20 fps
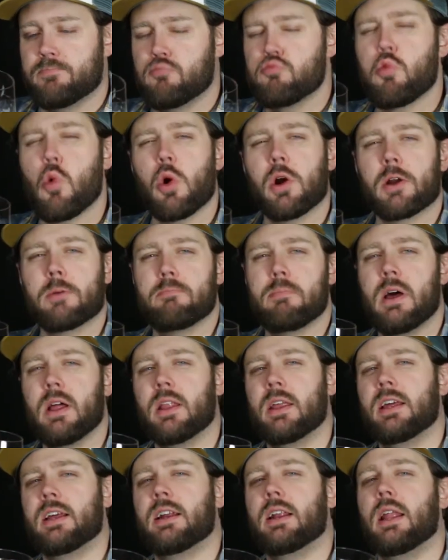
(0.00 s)
Pork
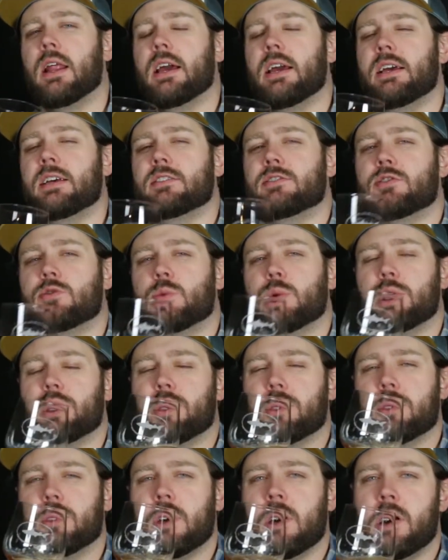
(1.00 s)
belly glazed
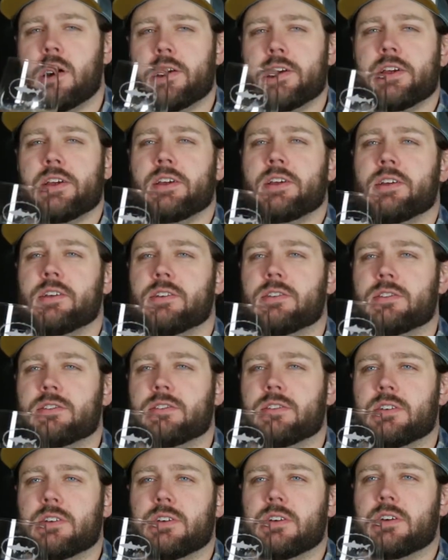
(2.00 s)
with honey,
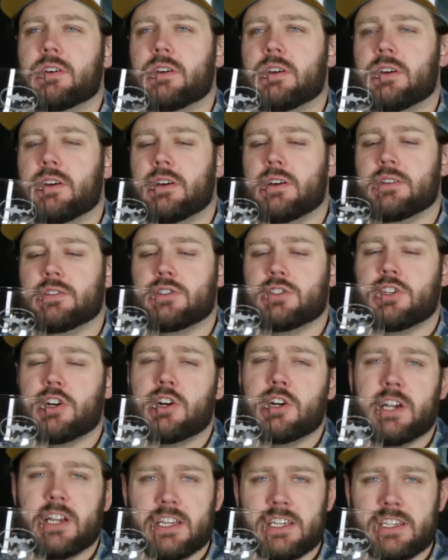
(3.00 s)

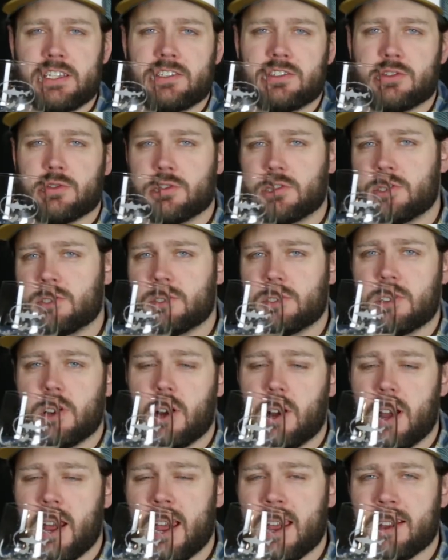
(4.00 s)
star anise or
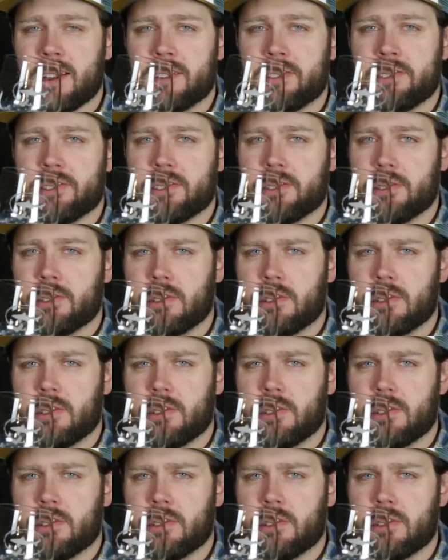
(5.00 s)
star anise.